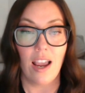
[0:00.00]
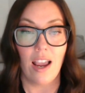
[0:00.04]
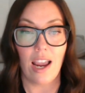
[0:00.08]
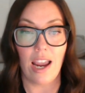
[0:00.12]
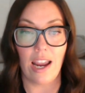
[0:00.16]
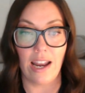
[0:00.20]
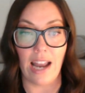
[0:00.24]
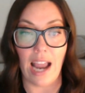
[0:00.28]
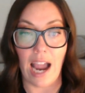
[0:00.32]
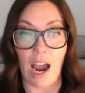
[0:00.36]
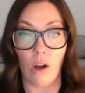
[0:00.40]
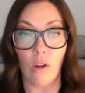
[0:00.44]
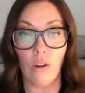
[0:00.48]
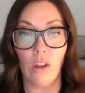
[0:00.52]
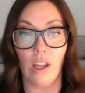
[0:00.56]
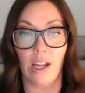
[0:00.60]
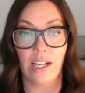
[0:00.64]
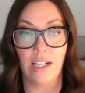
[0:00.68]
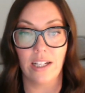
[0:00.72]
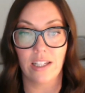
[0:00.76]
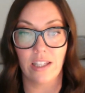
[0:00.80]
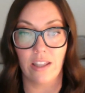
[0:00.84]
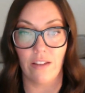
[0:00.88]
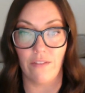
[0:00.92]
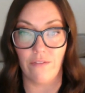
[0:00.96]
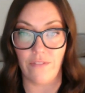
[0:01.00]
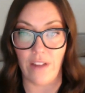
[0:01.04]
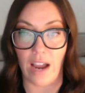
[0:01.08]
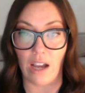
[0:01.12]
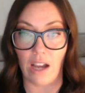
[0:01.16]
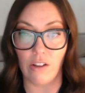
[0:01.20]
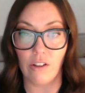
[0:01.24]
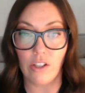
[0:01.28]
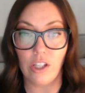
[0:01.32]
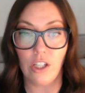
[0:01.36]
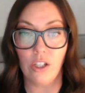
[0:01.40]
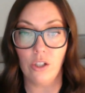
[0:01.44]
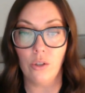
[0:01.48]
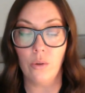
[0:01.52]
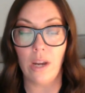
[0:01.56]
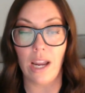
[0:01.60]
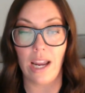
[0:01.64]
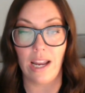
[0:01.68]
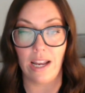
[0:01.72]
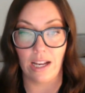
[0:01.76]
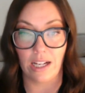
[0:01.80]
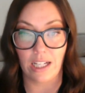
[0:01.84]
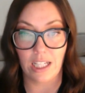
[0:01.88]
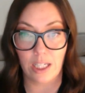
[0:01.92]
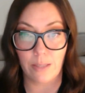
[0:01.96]
and outlines the value
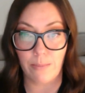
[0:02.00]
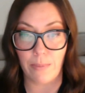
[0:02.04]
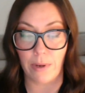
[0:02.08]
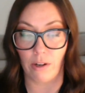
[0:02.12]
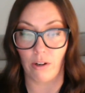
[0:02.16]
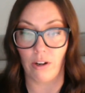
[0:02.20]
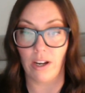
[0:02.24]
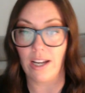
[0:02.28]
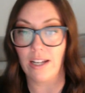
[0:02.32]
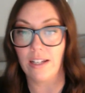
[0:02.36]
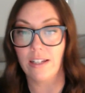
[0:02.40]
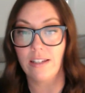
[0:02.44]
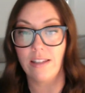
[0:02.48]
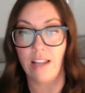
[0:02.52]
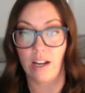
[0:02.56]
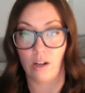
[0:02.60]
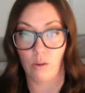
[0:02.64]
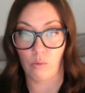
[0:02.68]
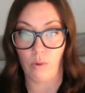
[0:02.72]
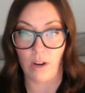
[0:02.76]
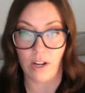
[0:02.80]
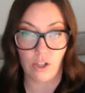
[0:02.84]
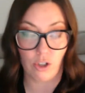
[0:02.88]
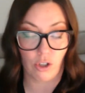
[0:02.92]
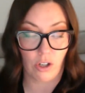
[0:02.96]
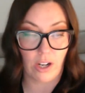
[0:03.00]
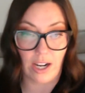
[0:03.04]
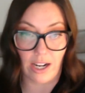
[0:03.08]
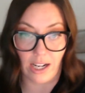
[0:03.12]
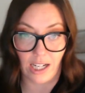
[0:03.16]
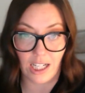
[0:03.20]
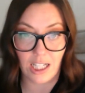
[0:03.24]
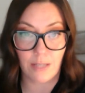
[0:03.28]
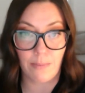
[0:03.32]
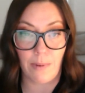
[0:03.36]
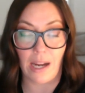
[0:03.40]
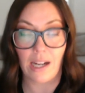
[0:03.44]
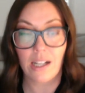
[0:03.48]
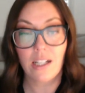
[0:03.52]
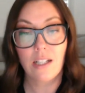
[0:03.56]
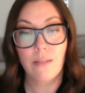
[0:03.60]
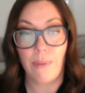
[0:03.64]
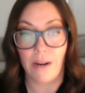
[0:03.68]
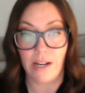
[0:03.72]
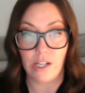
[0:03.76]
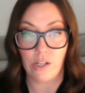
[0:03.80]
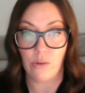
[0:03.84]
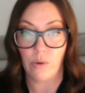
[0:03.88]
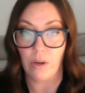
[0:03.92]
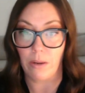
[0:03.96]
and experience that a renter can expect
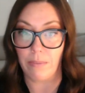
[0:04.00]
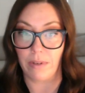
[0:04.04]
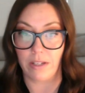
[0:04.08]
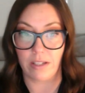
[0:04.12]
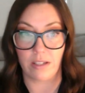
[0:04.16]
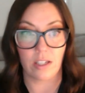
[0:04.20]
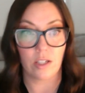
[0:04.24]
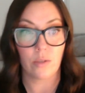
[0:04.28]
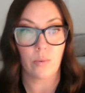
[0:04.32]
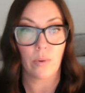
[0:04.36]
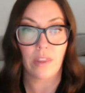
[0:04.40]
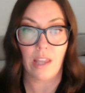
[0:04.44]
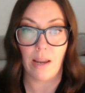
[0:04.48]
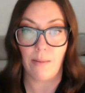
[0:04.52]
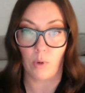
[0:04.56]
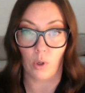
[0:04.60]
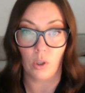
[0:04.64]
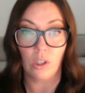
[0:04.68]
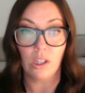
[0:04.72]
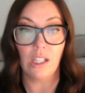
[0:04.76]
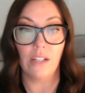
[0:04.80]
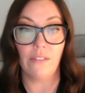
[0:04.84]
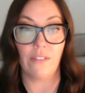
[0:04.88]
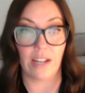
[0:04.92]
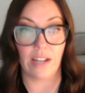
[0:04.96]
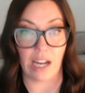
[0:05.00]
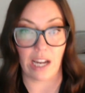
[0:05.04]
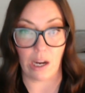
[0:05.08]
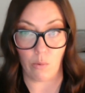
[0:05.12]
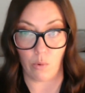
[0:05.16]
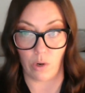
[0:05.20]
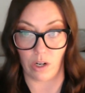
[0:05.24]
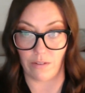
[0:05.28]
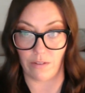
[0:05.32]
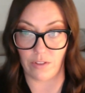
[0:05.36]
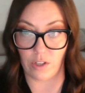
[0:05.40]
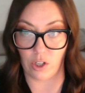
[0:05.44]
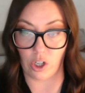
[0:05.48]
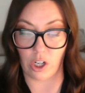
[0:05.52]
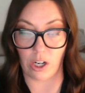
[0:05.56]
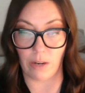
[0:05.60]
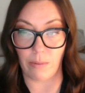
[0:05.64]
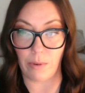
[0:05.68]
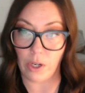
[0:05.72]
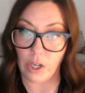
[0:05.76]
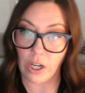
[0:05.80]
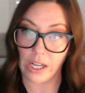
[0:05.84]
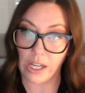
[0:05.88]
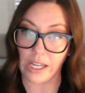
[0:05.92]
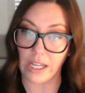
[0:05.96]
by doing business with them or living at one of their
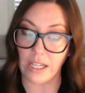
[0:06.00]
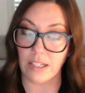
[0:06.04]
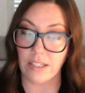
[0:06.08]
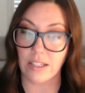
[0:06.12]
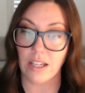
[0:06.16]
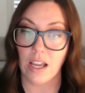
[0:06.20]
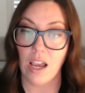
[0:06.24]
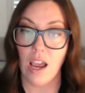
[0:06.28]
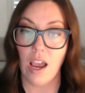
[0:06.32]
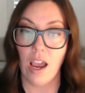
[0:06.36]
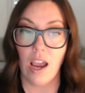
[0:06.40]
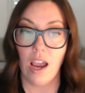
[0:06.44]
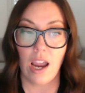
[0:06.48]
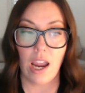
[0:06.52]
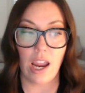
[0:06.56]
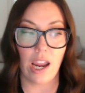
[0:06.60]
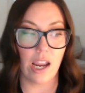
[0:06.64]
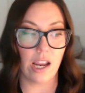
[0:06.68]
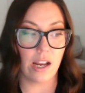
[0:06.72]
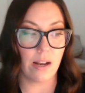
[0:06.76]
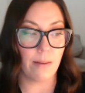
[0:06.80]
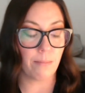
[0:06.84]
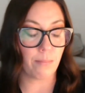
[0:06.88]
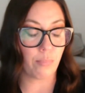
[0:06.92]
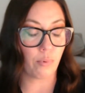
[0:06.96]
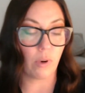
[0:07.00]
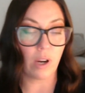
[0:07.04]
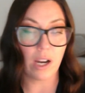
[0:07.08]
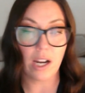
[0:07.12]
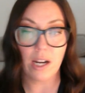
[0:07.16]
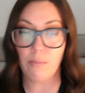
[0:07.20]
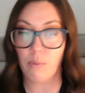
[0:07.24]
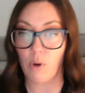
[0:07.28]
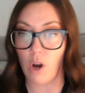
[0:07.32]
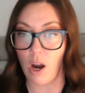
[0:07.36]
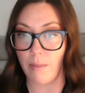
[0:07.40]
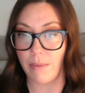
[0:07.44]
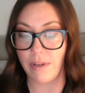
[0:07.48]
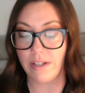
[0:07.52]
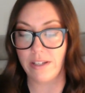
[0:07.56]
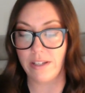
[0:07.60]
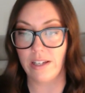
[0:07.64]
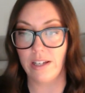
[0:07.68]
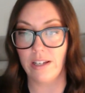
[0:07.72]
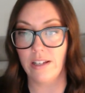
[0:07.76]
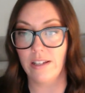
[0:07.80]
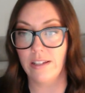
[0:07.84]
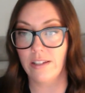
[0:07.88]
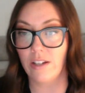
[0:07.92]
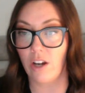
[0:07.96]
communities. And brand
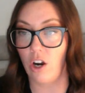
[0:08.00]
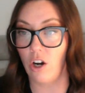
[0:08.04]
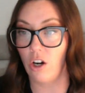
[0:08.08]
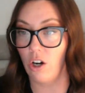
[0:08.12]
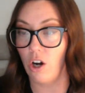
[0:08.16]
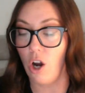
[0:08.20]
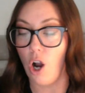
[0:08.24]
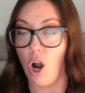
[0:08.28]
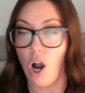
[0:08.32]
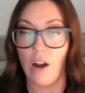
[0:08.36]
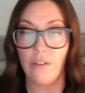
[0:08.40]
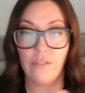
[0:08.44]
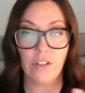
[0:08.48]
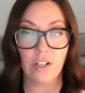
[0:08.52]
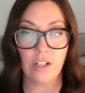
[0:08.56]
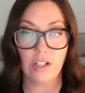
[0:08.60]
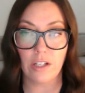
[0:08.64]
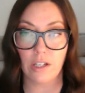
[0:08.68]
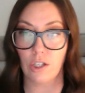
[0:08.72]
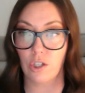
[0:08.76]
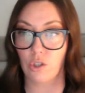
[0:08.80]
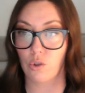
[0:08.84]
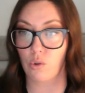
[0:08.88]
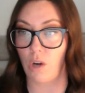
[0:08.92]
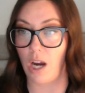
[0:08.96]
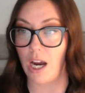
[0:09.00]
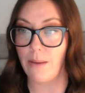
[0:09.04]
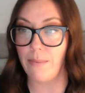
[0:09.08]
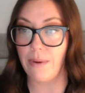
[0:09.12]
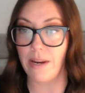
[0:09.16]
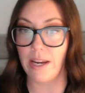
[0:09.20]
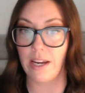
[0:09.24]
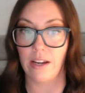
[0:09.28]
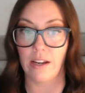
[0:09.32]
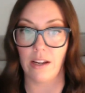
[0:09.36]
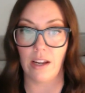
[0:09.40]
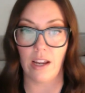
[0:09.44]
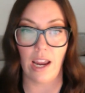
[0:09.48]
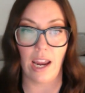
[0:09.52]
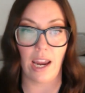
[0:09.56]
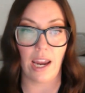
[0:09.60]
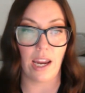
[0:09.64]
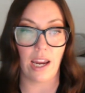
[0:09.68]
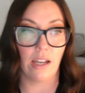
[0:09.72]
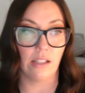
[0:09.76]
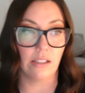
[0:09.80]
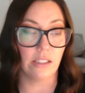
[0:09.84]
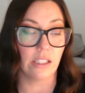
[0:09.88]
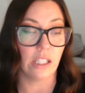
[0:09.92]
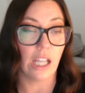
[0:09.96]
promises are often describing
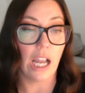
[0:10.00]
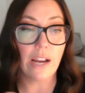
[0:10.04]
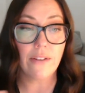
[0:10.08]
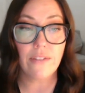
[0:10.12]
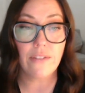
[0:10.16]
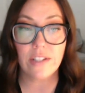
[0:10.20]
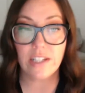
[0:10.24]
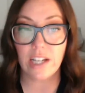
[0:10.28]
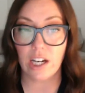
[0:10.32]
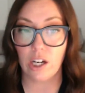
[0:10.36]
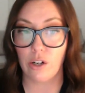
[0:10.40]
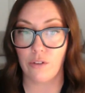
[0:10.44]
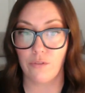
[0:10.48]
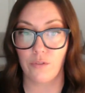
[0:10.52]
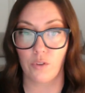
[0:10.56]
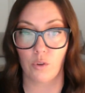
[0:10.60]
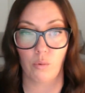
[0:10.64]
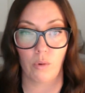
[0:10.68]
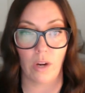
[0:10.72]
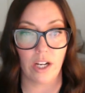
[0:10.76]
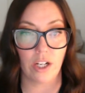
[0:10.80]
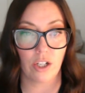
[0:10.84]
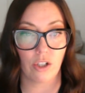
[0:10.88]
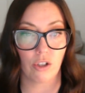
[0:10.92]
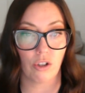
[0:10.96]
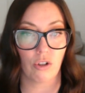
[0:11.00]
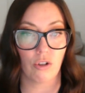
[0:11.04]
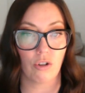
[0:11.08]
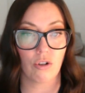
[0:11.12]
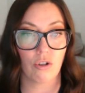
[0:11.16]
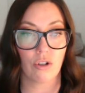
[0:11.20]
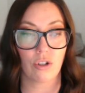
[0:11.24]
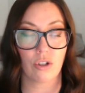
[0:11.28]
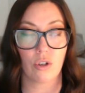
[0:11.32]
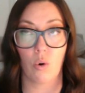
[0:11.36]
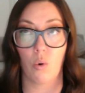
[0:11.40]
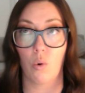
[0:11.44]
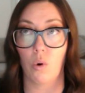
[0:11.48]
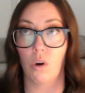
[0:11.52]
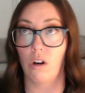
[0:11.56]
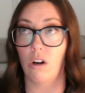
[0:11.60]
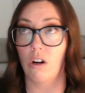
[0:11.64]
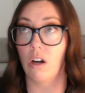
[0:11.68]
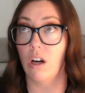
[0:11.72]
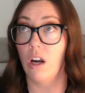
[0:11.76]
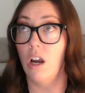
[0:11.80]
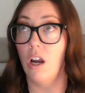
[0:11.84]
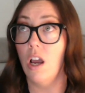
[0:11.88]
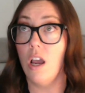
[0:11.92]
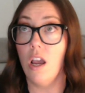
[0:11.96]
a lifestyle for renters, or